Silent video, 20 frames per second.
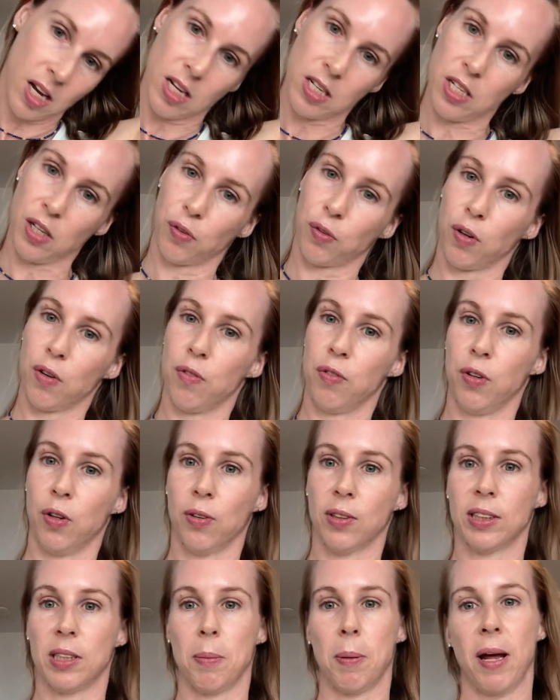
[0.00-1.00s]
different
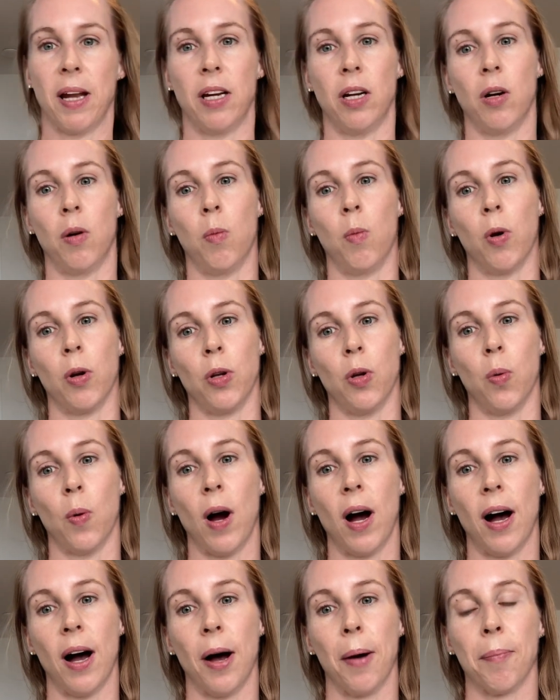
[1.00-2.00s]
feels depending on what you
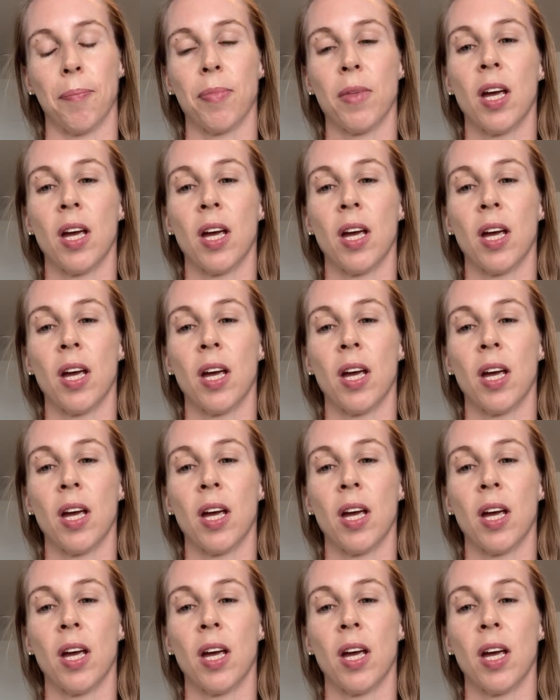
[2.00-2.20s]
are.